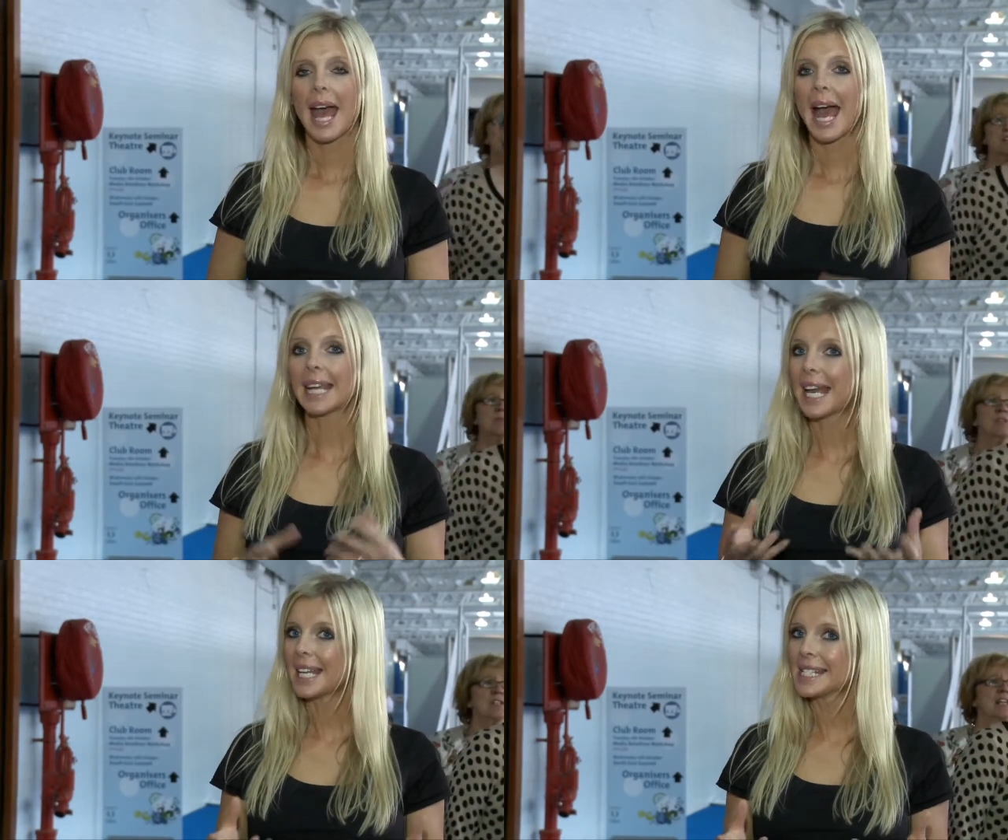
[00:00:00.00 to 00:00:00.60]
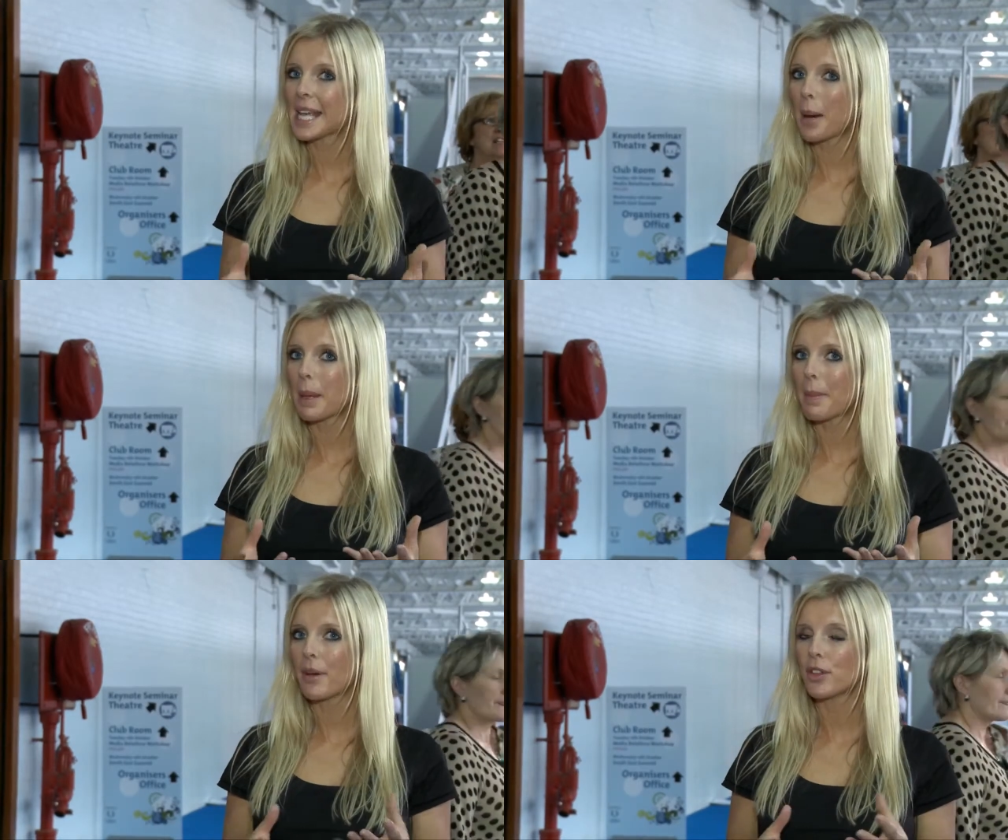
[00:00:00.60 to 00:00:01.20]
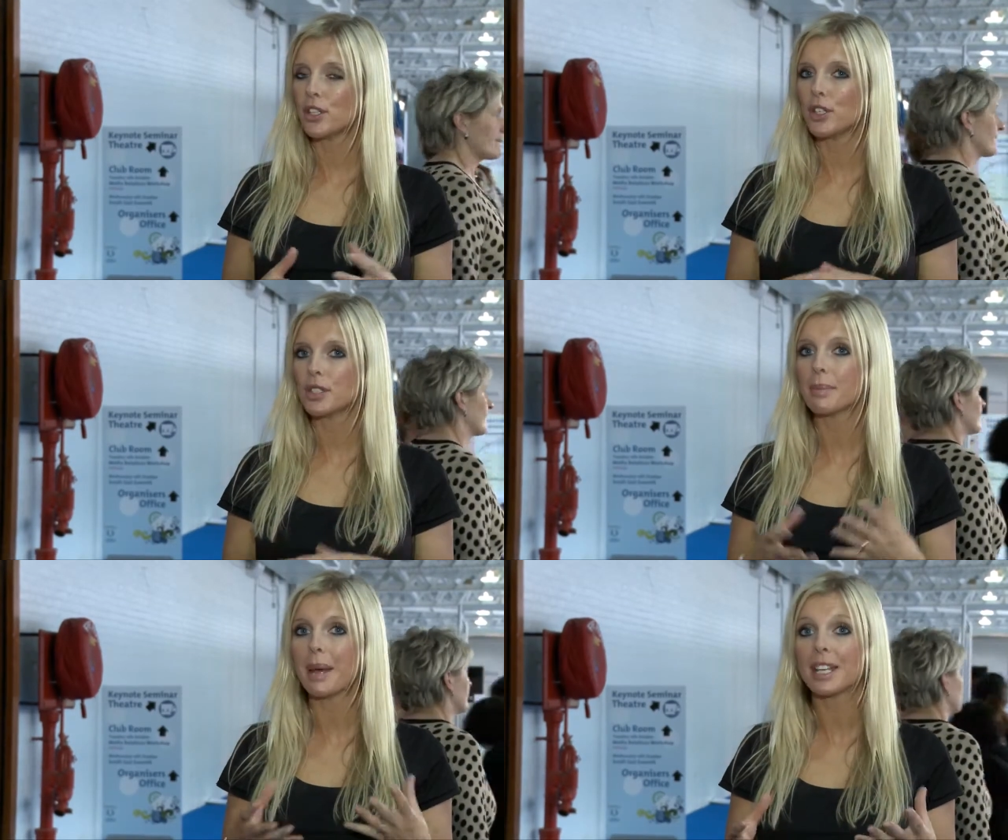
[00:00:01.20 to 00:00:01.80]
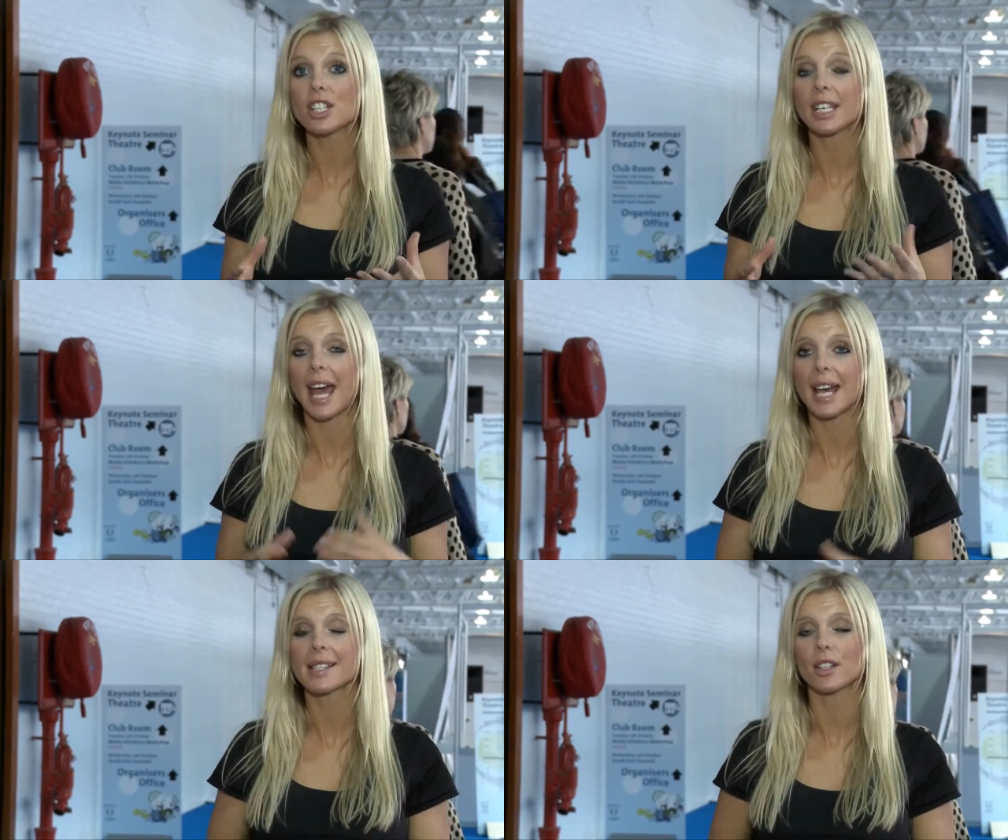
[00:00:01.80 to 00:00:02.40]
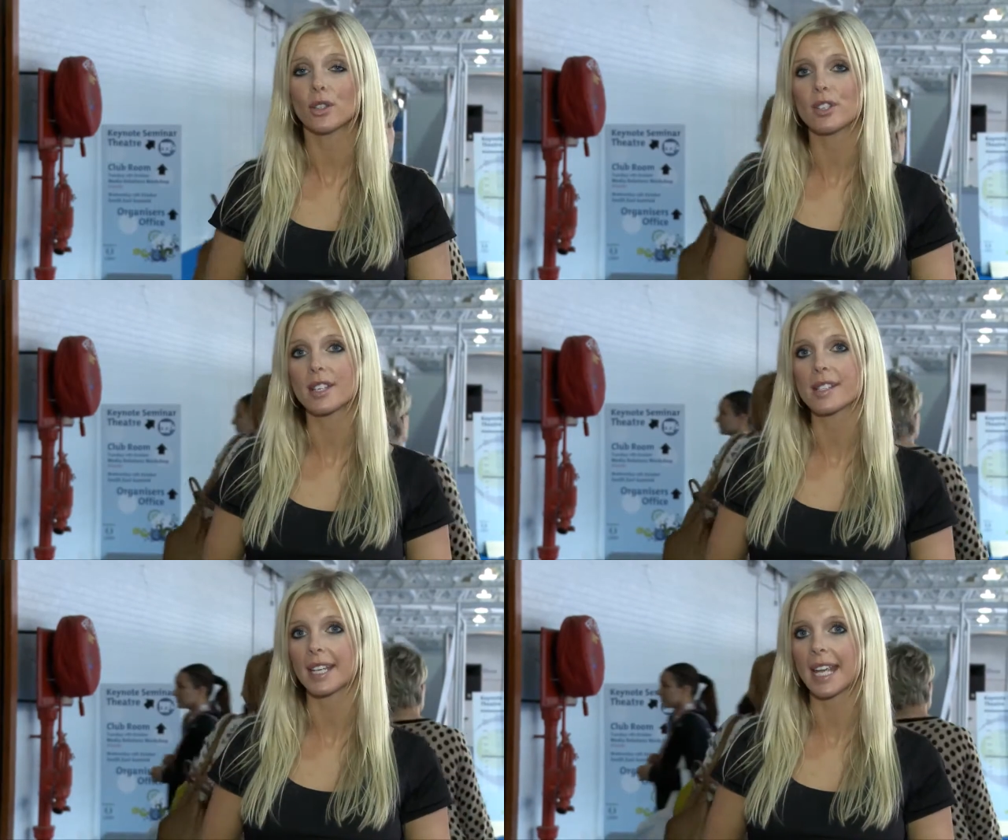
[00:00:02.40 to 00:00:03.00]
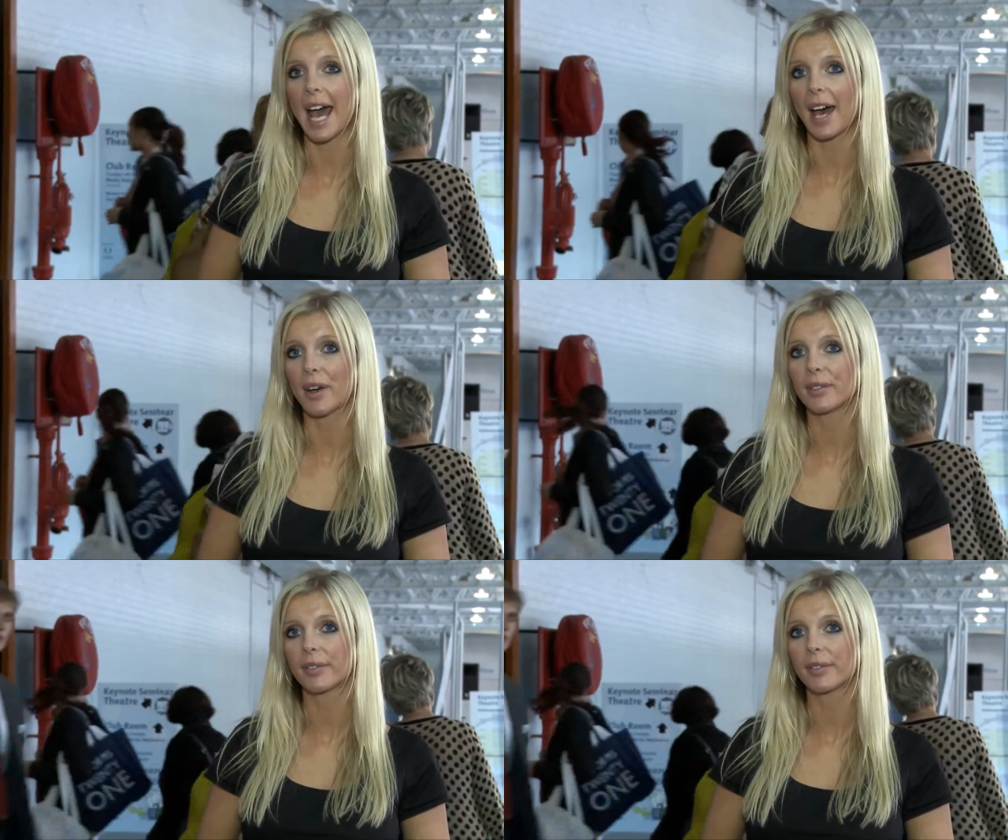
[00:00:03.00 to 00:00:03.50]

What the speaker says: And can you tell me about the new dementia care solutions that you have?